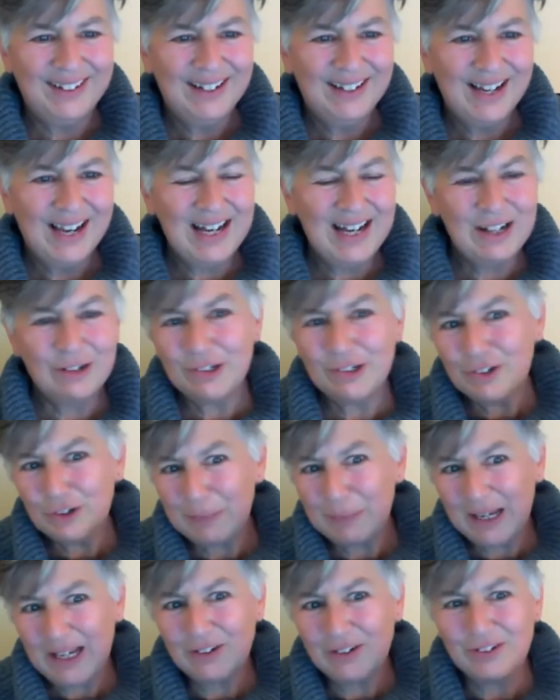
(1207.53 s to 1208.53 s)
And there is
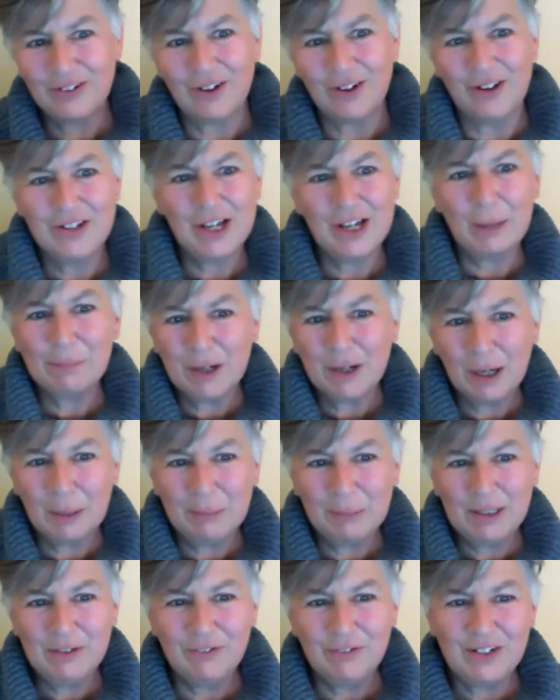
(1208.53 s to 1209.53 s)
space on the
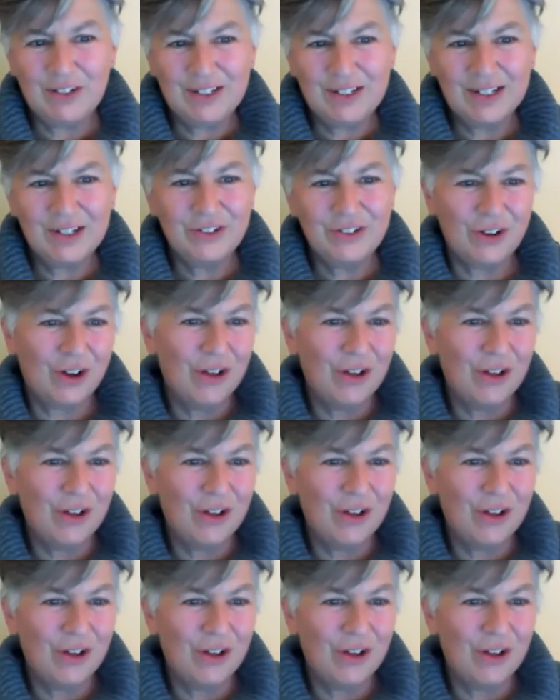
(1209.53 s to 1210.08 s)
upcoming VTS